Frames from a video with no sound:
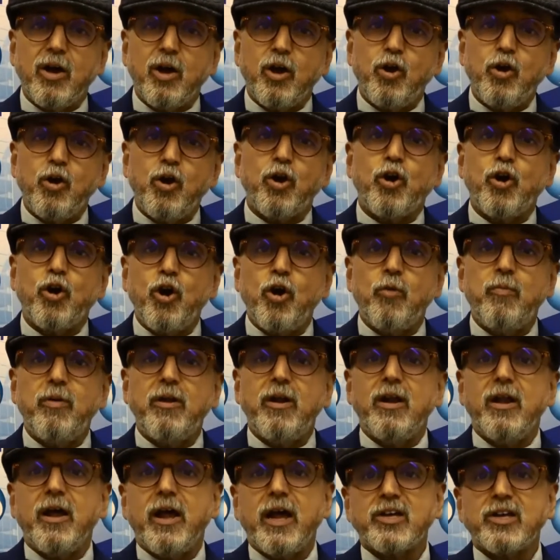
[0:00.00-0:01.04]
Go
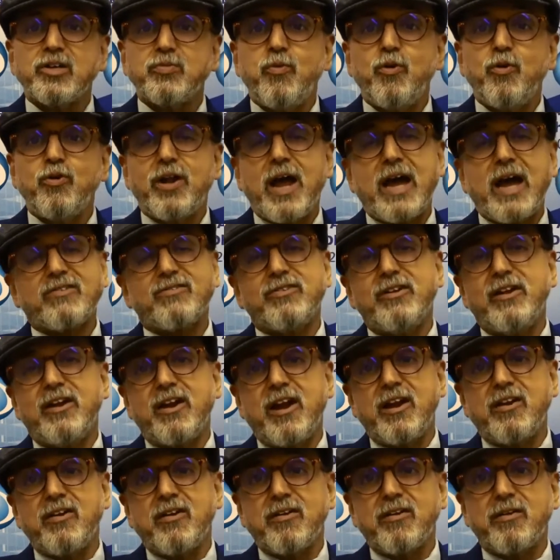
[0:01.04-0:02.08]
Global Export
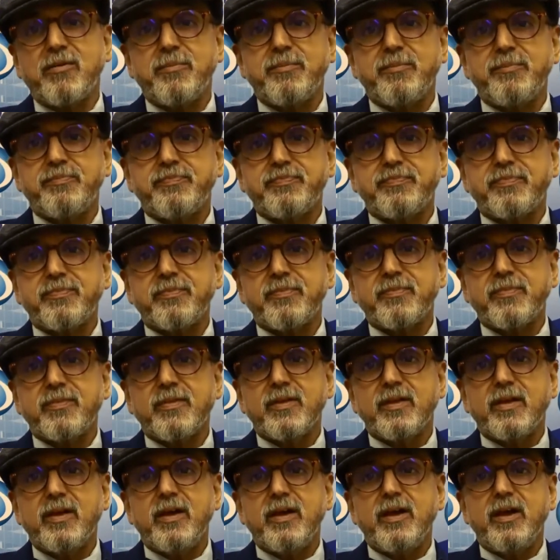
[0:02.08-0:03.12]
Accelerator,
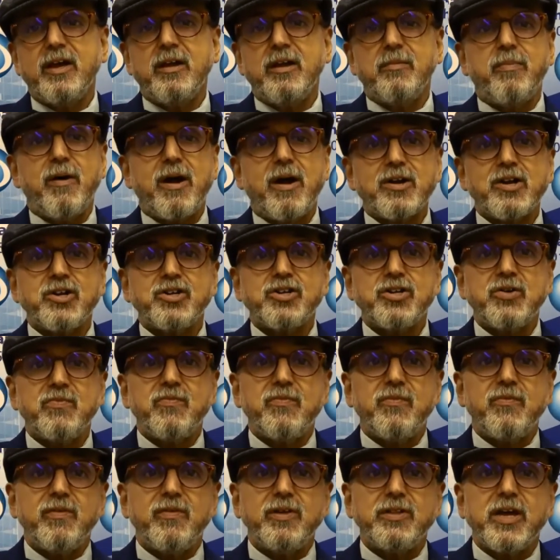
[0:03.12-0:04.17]
in partnership
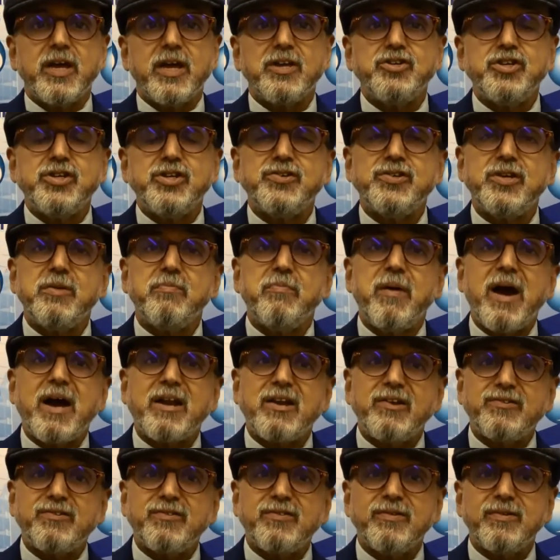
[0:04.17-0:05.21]
with HEC
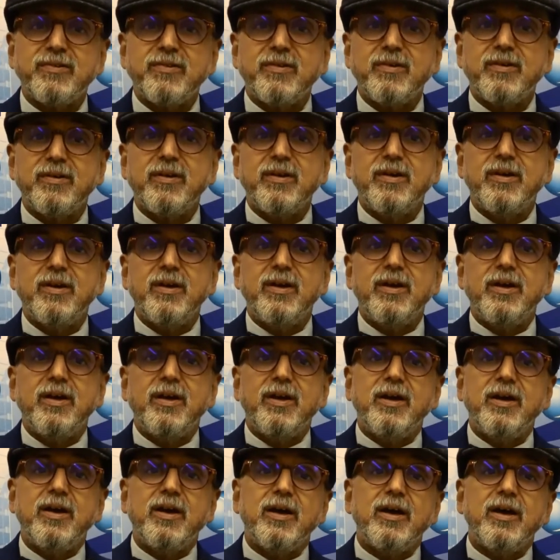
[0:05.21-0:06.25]
Paris
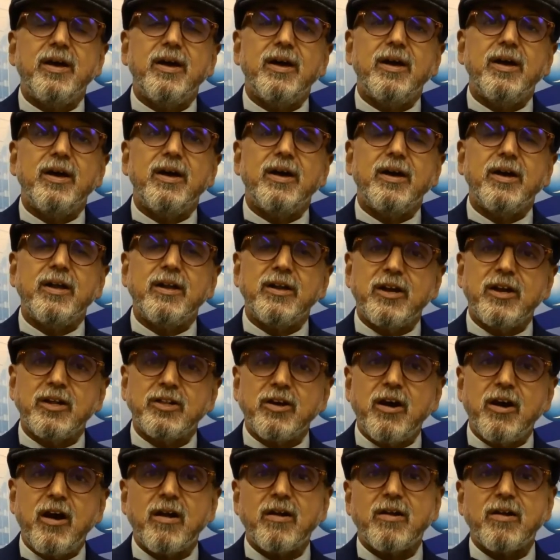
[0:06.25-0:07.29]
in
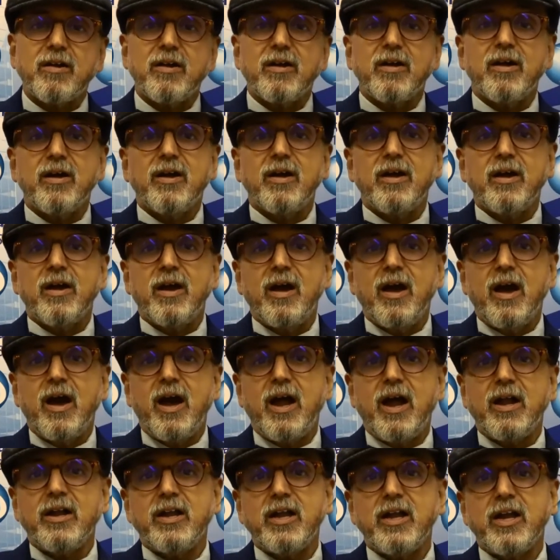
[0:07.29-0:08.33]
Qatar
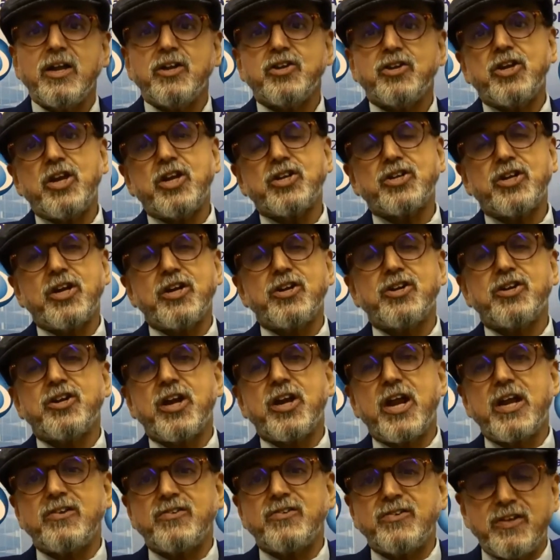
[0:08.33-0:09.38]
and the International
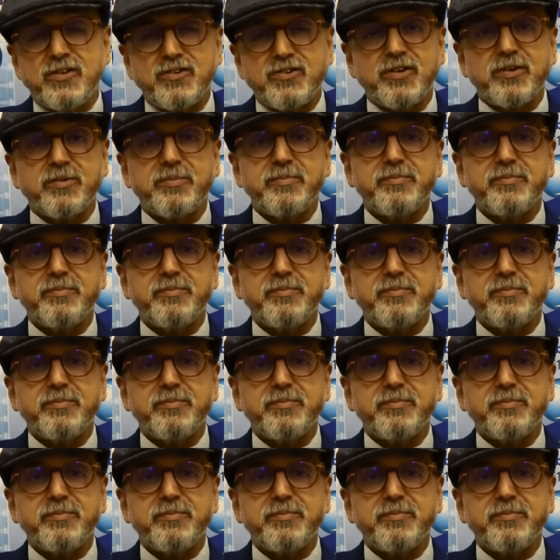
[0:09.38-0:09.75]
Trade Center.